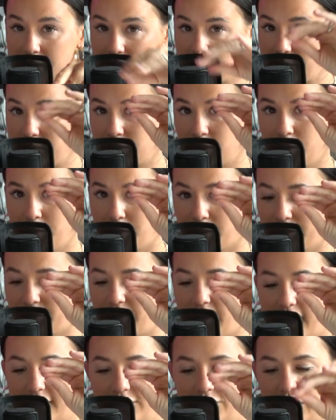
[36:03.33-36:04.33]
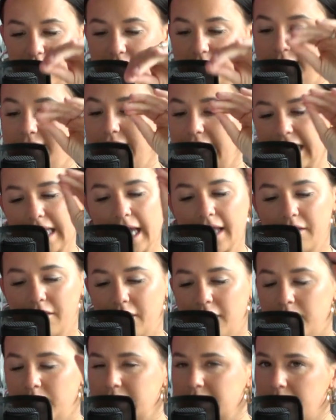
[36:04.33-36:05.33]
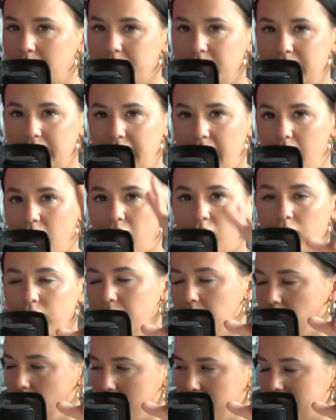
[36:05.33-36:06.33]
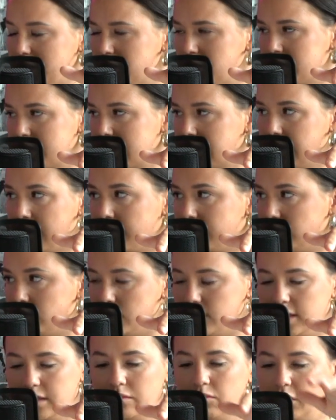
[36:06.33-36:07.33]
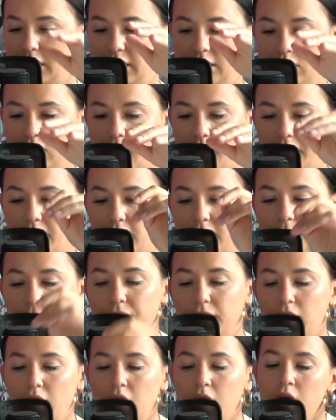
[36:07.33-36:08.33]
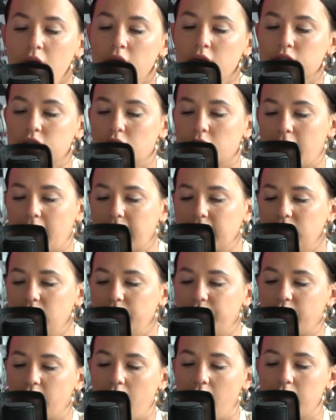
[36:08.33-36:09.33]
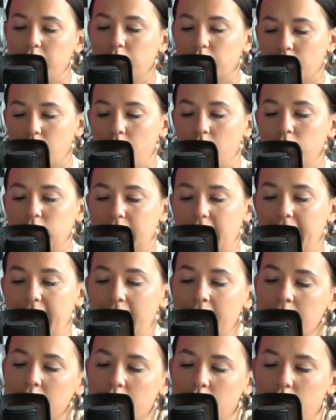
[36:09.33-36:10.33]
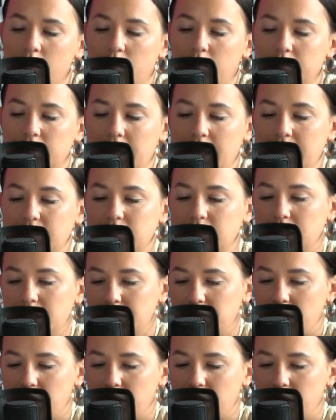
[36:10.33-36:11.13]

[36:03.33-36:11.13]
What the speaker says: them to perfection together. It was something that all of the women just loved doing with each other. So Cathy Frye wrote that at home, Kacie